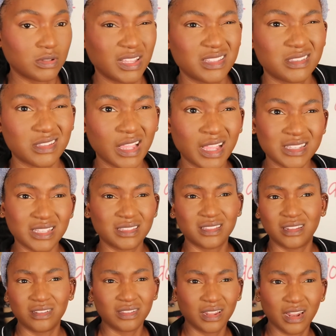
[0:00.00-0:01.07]
that's, I guess that's the
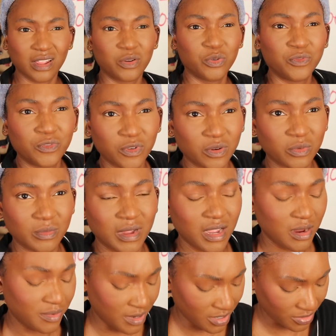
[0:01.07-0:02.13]
look that I go for with my
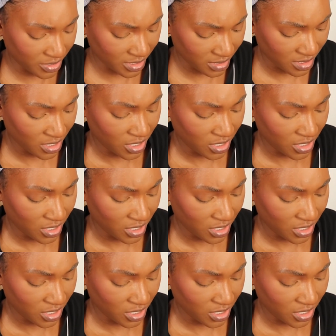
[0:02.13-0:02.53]
eyebrows.